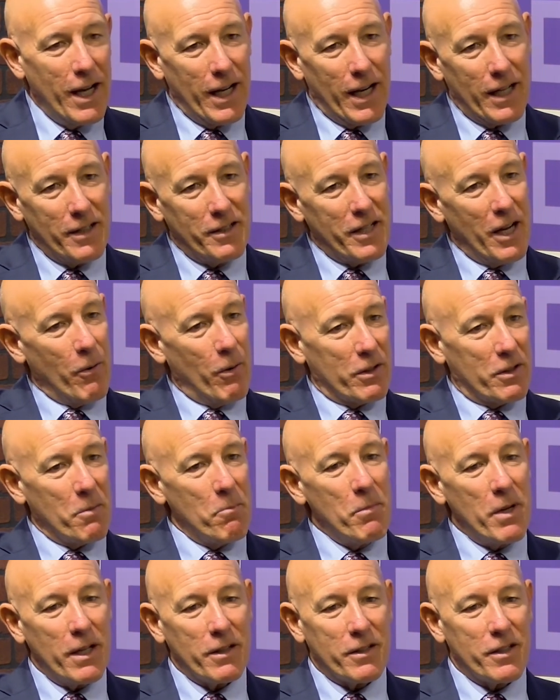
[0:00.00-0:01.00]
And I tell you what, to
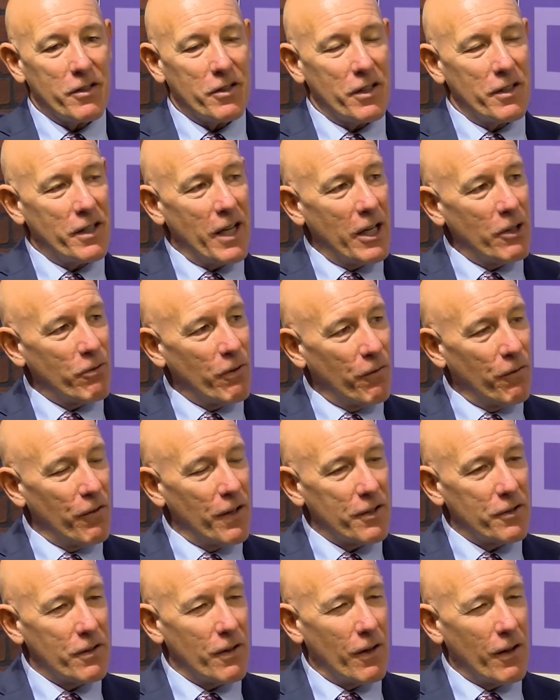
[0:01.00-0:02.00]
me, it's just a nice
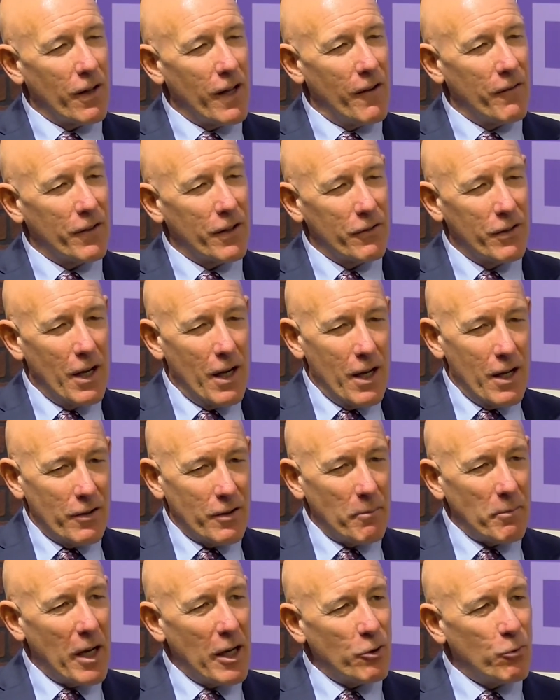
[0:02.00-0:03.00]
reflection on life, because
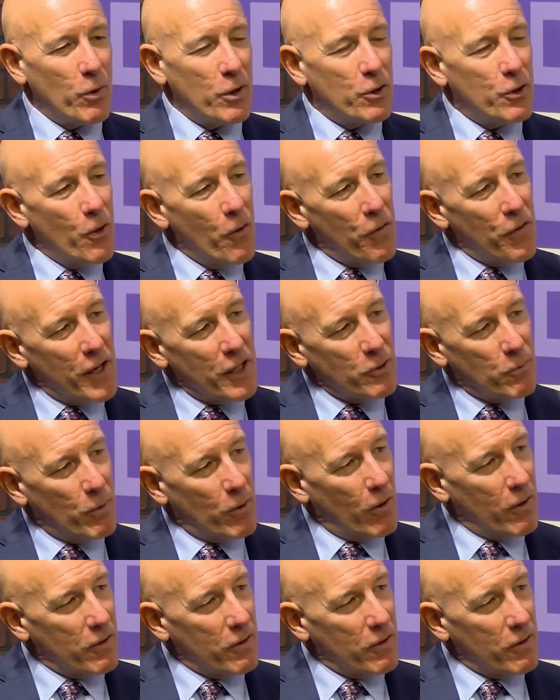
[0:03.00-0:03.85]
sometimes we do things, we don't